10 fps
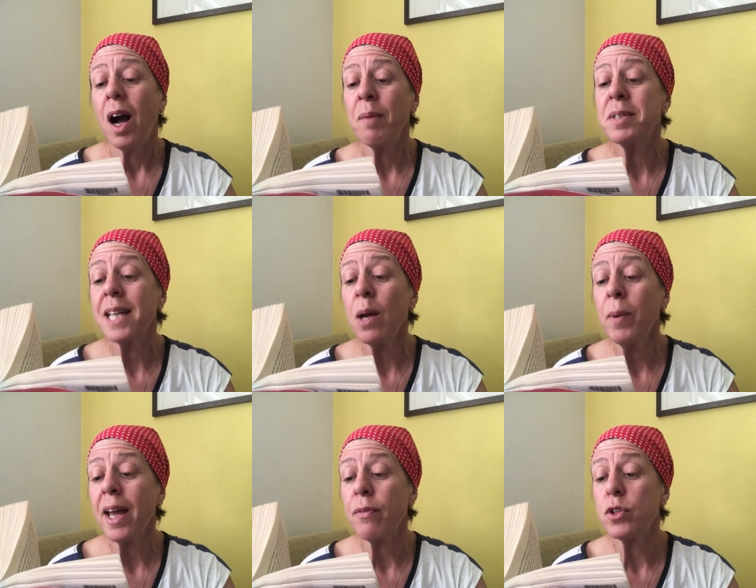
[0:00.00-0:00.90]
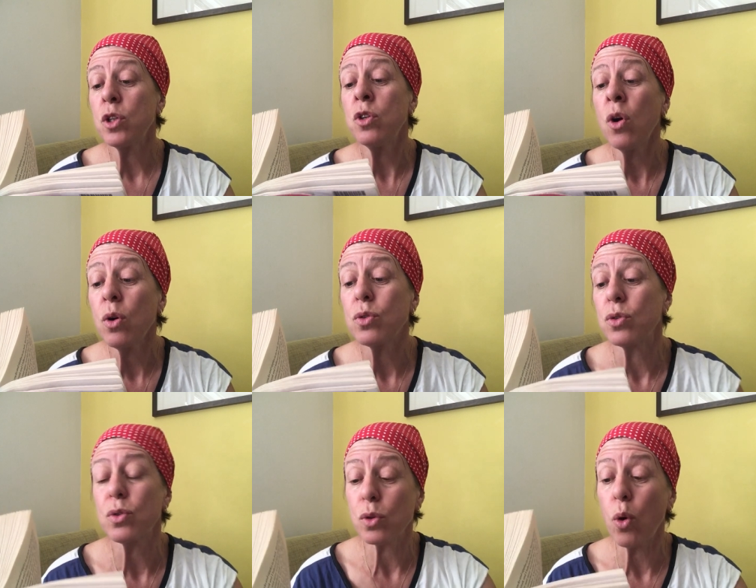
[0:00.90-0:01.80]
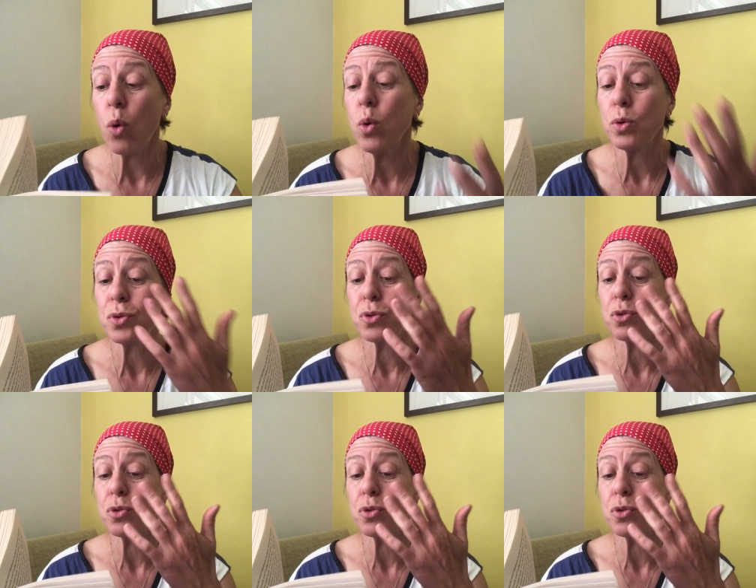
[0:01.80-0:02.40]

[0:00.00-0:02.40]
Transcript: I'm saying we have to not cause